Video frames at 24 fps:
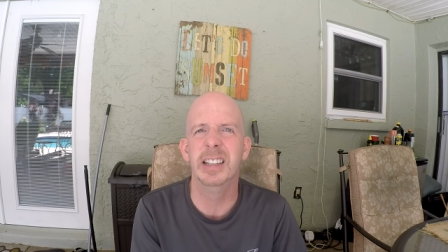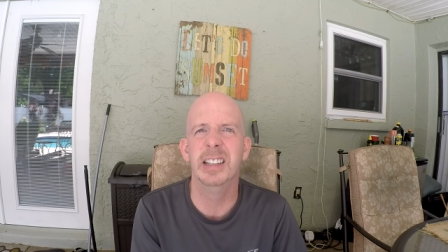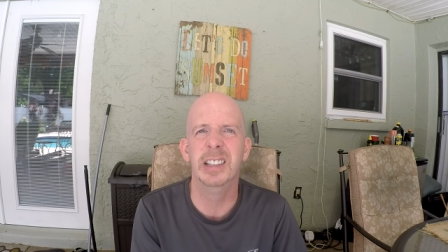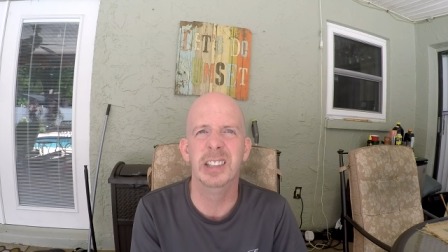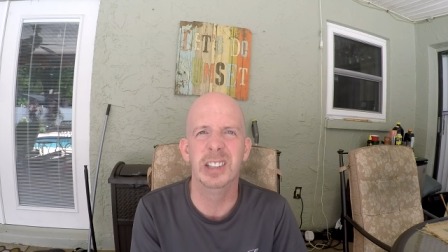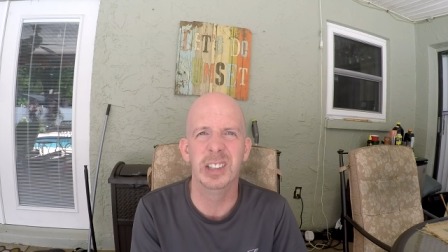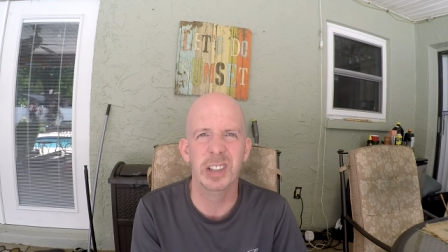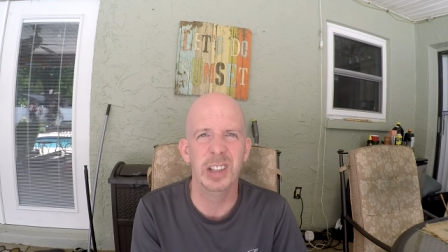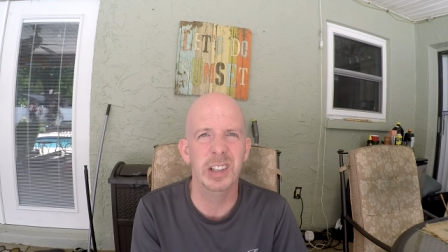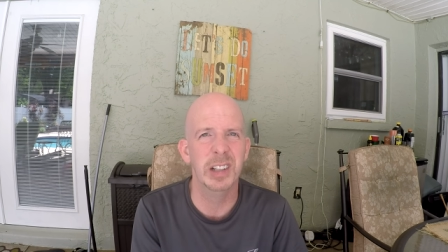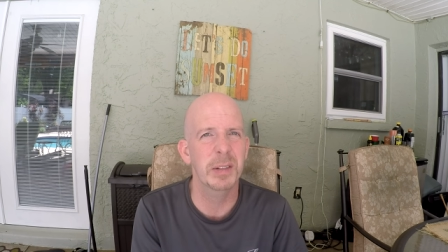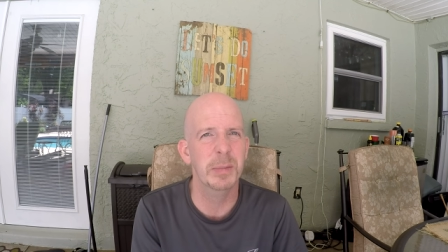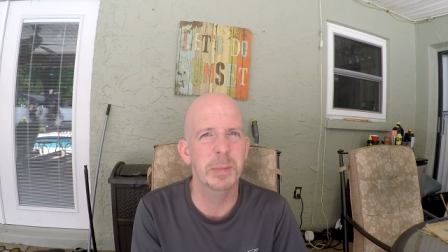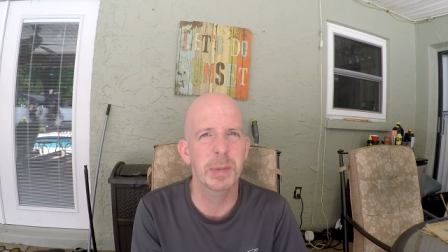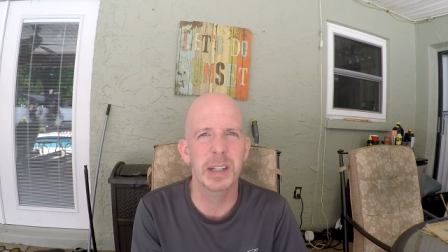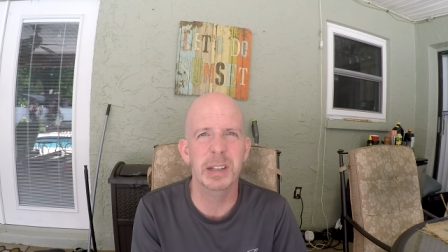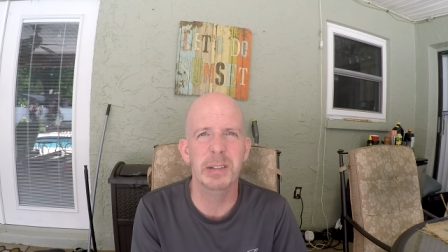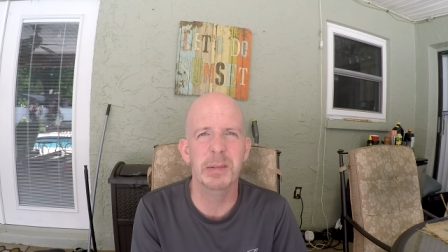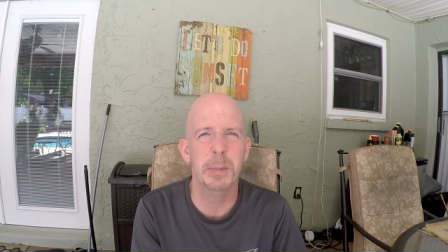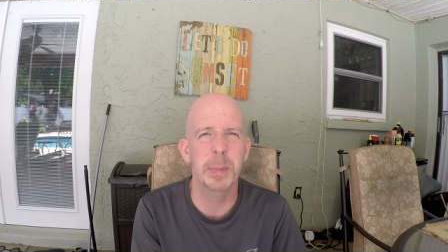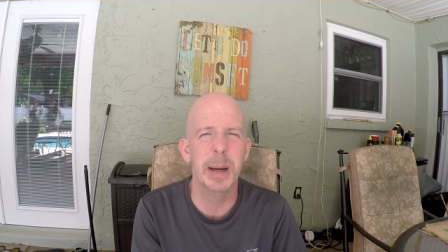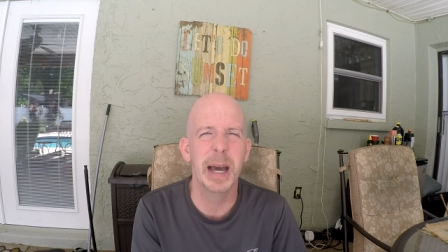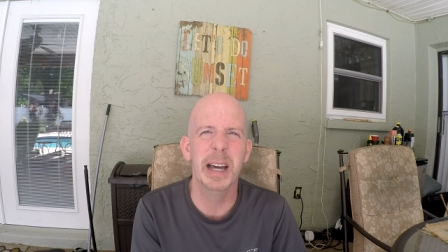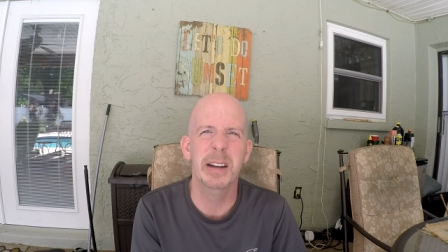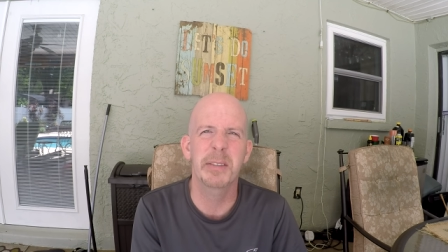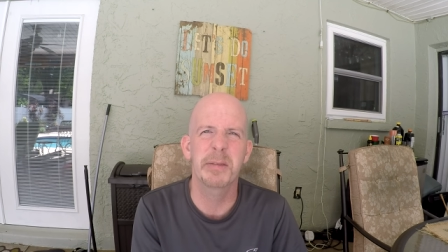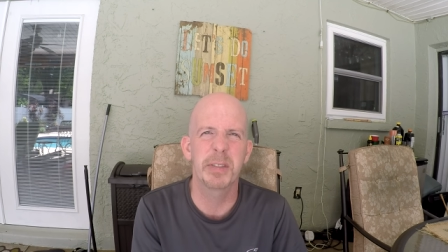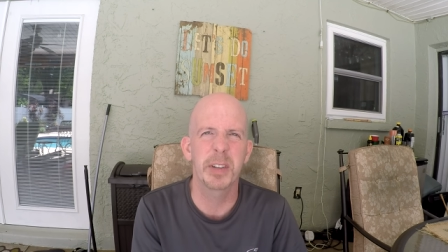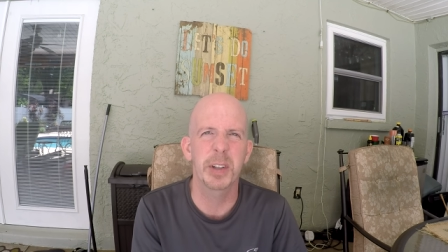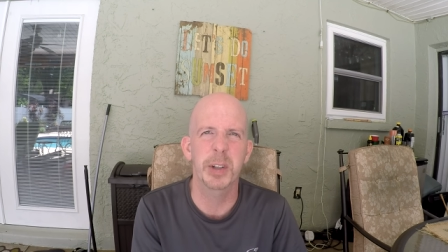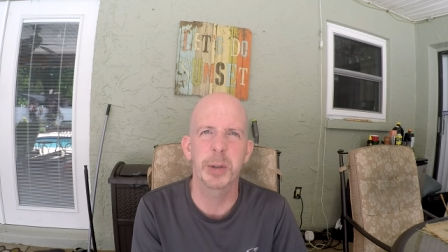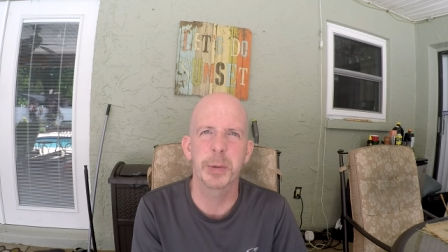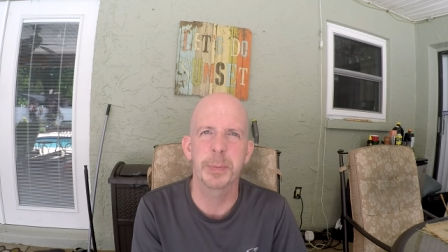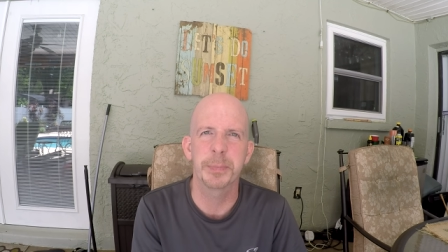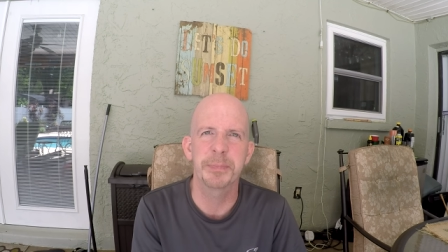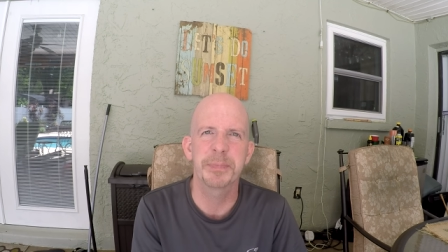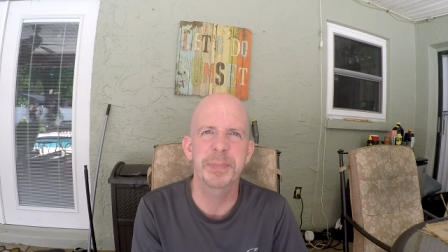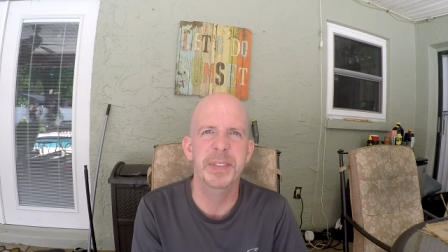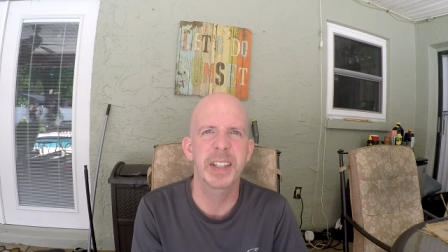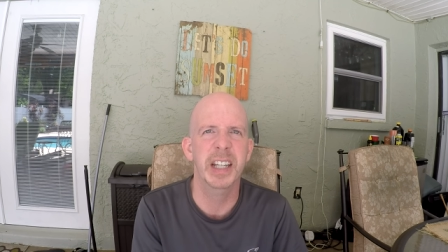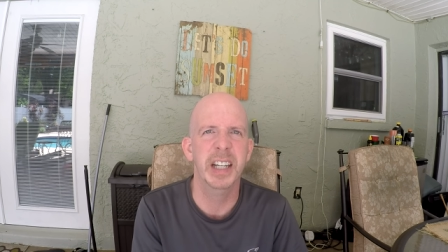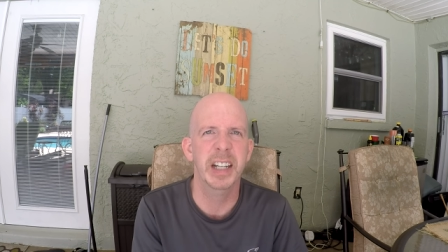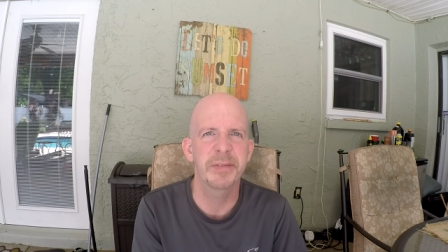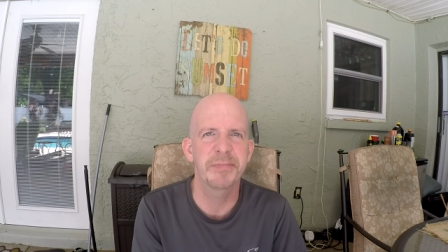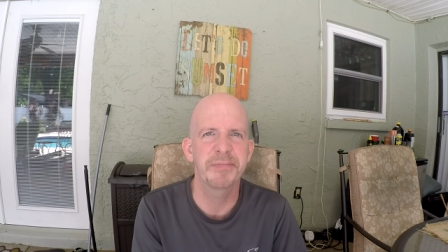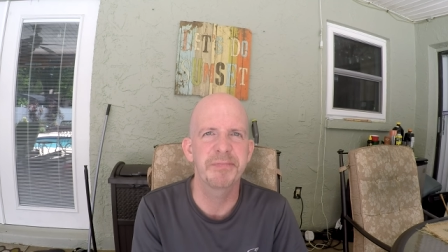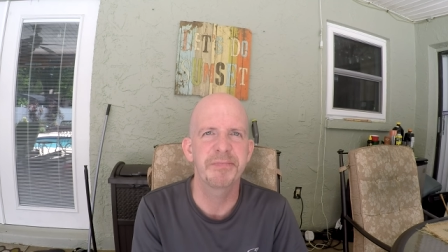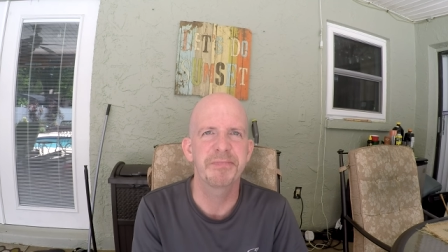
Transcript: It's gonna be bad flu. Yeah.